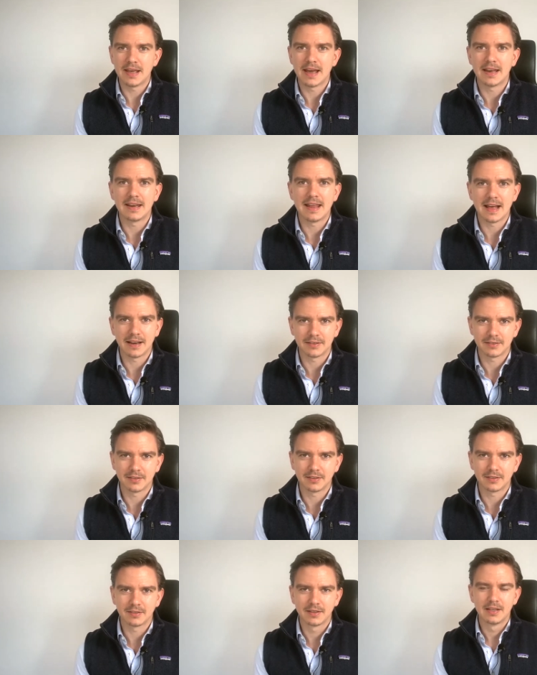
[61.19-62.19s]

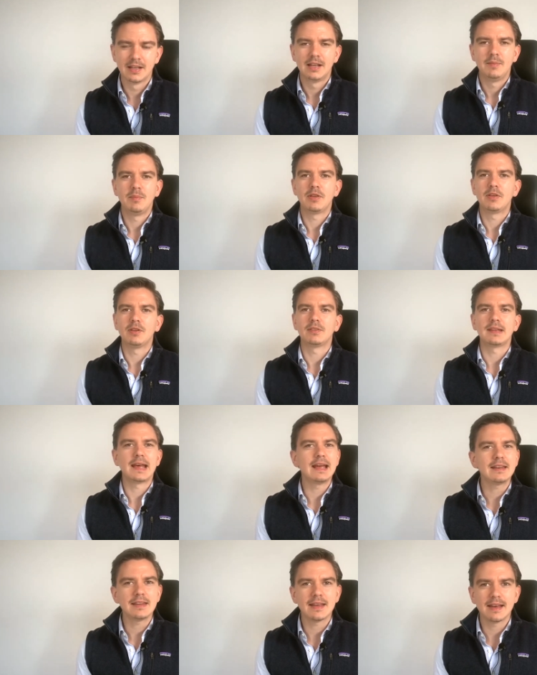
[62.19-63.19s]
analysis, because at
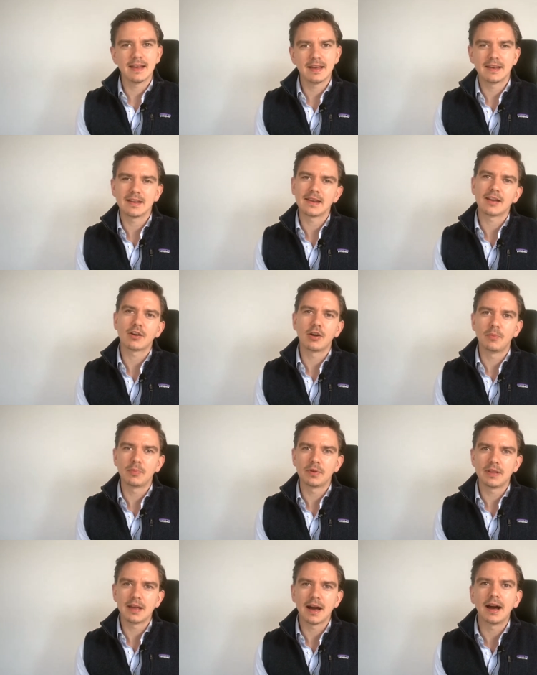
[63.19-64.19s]
the end a
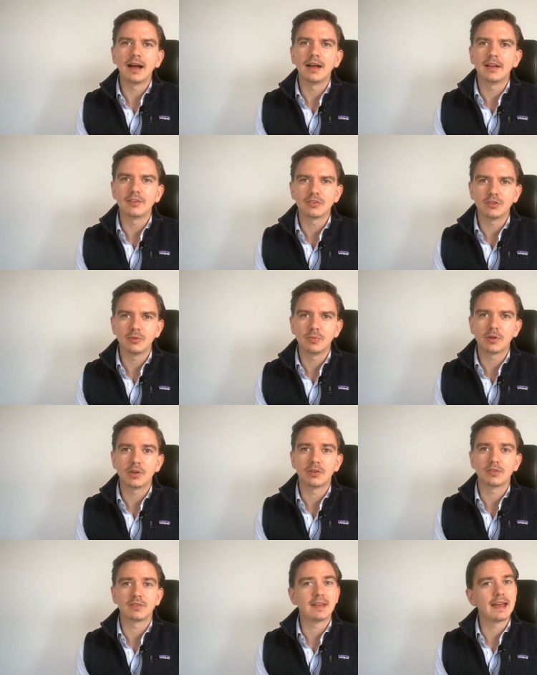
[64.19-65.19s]
company hires you
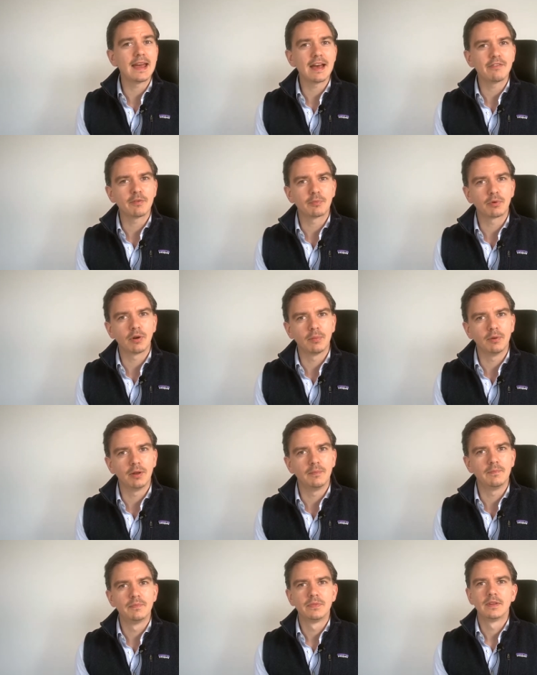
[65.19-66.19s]
because they have a
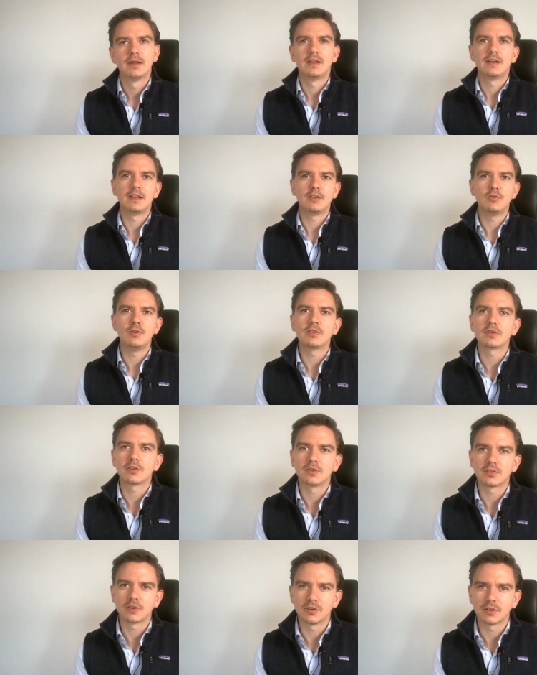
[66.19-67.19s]
problem, then you as a
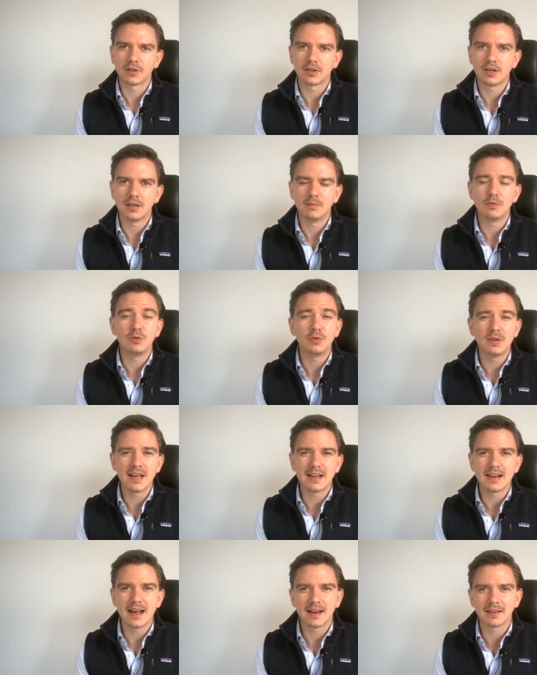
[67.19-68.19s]
consulting team do the
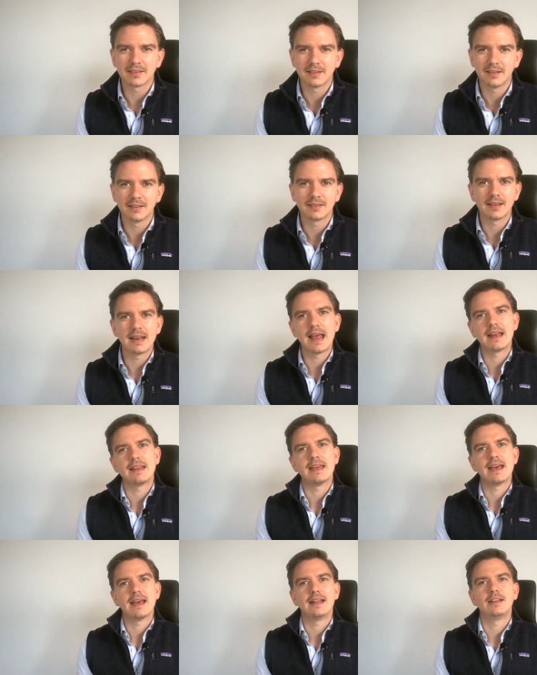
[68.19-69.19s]
analysis and at the
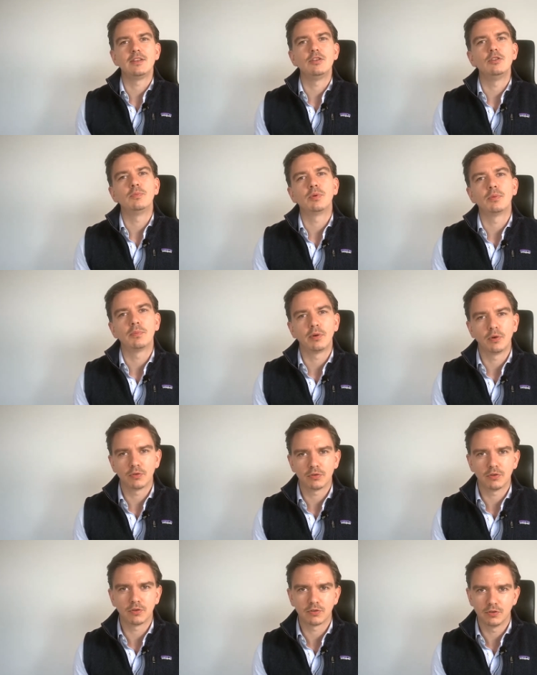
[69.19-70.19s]
end you propose
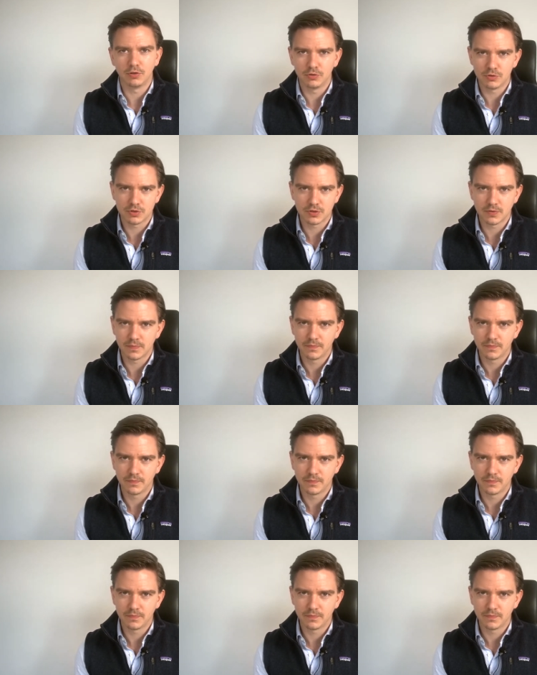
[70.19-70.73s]
your solution.